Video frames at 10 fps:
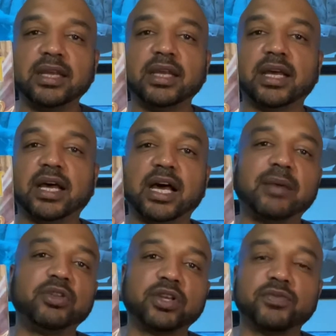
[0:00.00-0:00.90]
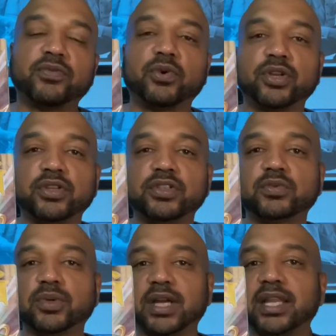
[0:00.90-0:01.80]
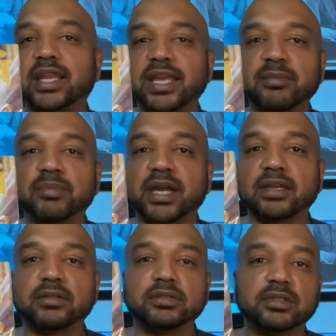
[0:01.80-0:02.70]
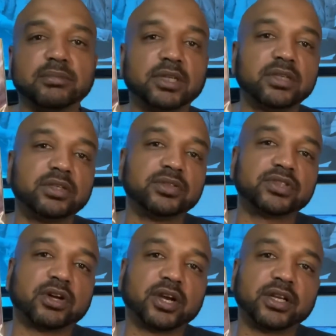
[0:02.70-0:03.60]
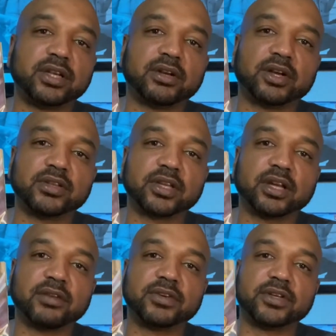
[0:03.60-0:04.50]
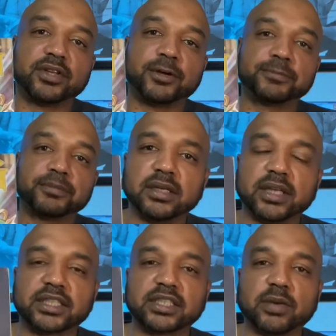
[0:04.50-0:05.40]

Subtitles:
I'm looking forward to this one. I like Michael Nemundo's art here on the cover, though. Next up